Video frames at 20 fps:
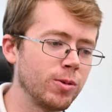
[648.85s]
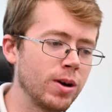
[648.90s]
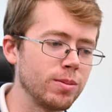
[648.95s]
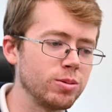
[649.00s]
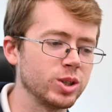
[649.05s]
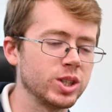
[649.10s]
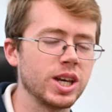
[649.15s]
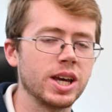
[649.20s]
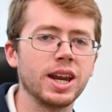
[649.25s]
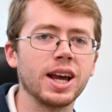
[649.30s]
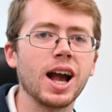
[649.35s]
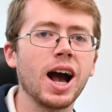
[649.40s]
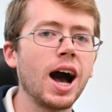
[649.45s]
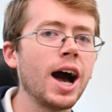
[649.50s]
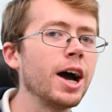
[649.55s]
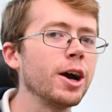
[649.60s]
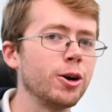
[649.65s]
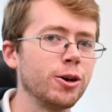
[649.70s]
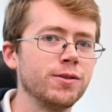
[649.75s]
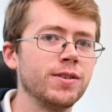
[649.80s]
representing
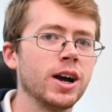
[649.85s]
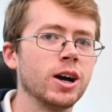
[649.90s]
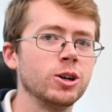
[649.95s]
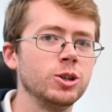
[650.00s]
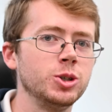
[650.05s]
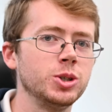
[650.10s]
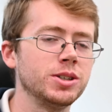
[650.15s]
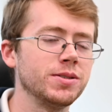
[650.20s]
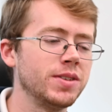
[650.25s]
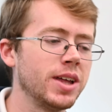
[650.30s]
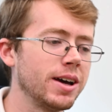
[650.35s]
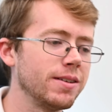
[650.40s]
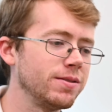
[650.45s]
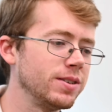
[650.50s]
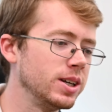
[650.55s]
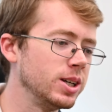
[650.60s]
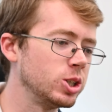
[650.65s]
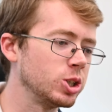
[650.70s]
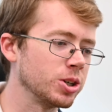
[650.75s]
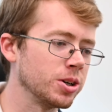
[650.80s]
higher values of that
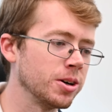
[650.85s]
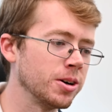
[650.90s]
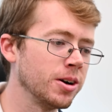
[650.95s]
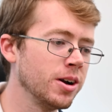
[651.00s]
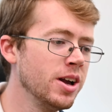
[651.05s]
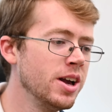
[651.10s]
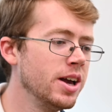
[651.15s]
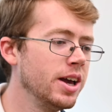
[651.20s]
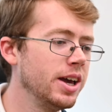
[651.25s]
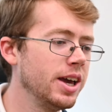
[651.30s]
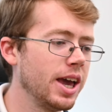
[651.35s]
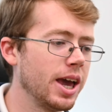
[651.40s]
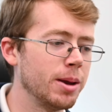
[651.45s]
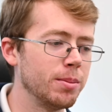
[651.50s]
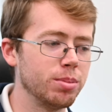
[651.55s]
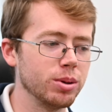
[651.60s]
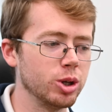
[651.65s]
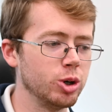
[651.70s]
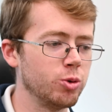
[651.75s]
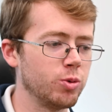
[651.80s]
feature
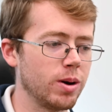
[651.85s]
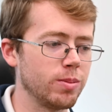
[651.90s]
and blue